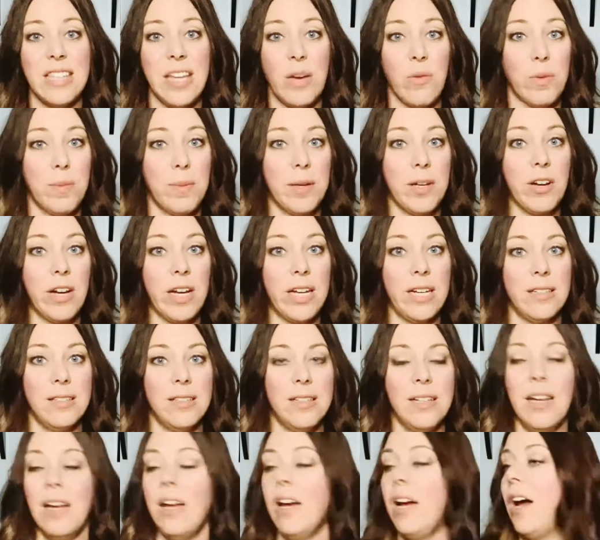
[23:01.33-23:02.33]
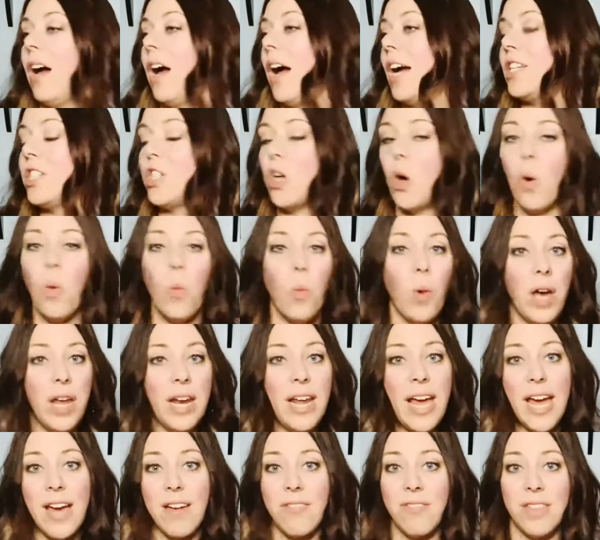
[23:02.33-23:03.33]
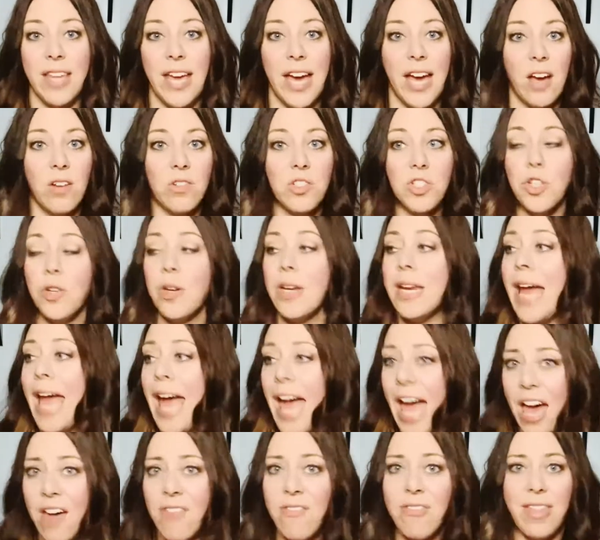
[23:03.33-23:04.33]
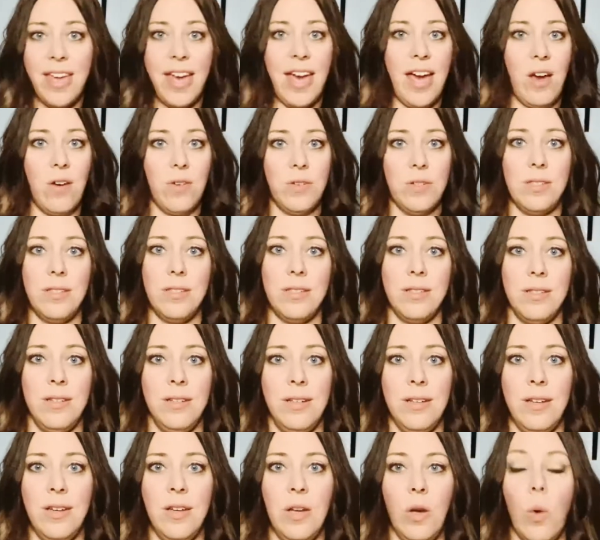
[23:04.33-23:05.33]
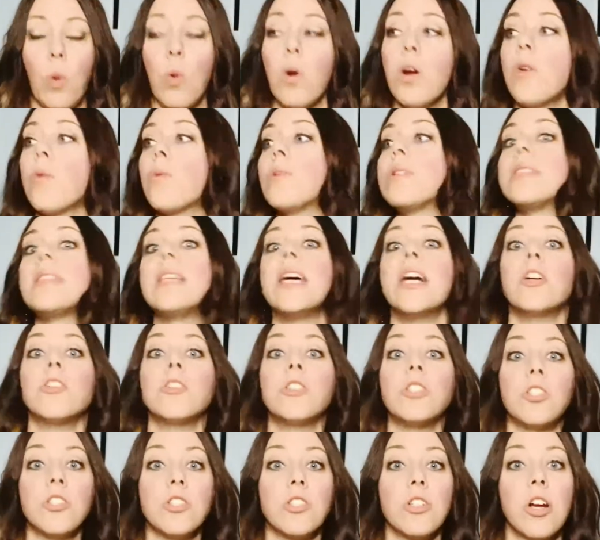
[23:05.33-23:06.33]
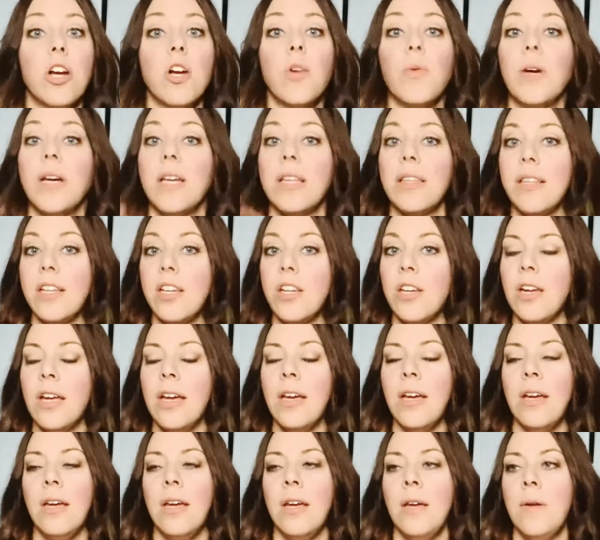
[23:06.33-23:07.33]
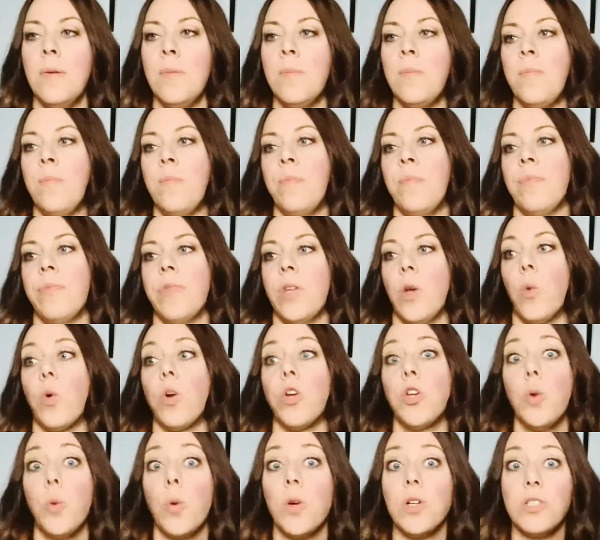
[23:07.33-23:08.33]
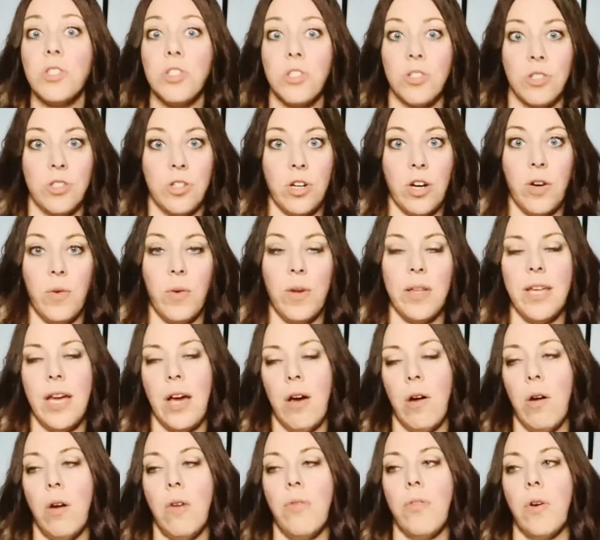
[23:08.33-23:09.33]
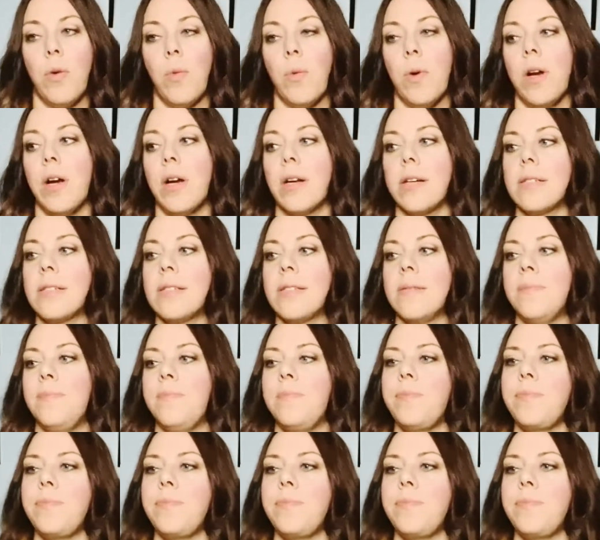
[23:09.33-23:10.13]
that would be great. I don't want half the house. You can have the house. Or it was theirs to start with, or yours to start with, however it works.